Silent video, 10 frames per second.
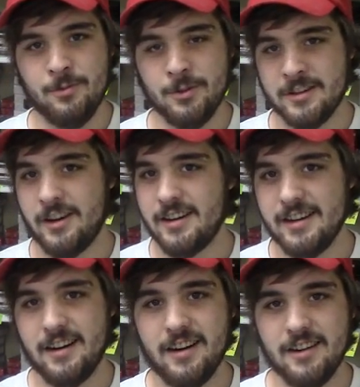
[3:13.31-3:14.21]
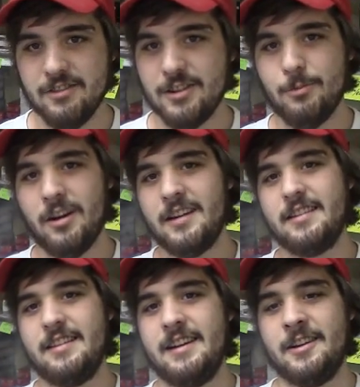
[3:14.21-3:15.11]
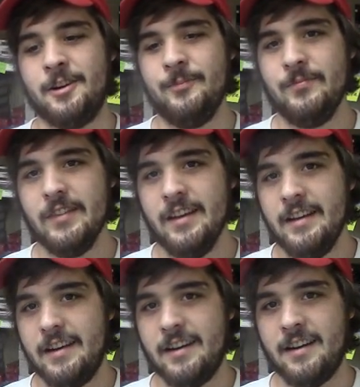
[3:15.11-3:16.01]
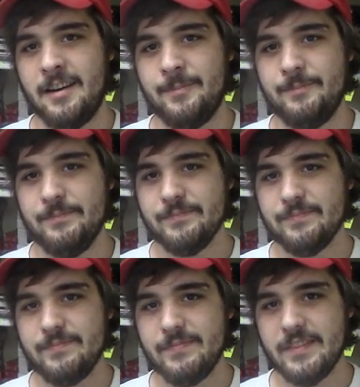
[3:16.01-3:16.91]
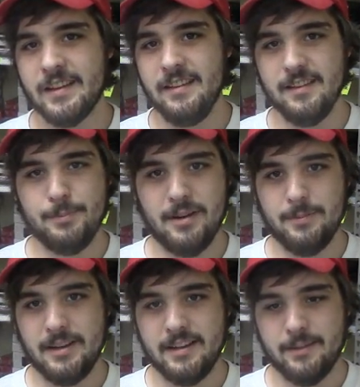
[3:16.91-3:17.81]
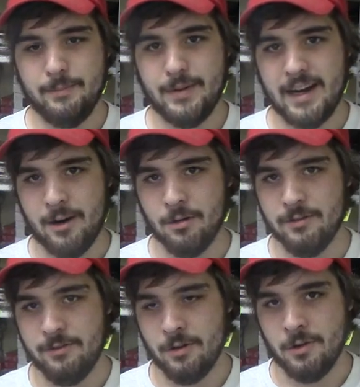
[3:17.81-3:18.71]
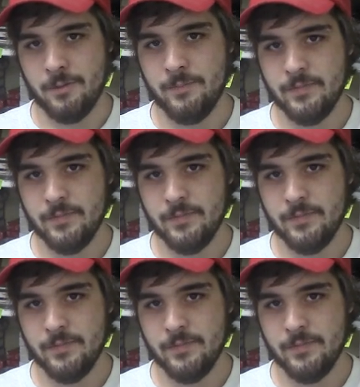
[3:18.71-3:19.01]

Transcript: We're talking 100 watts here. This puppy is powerful.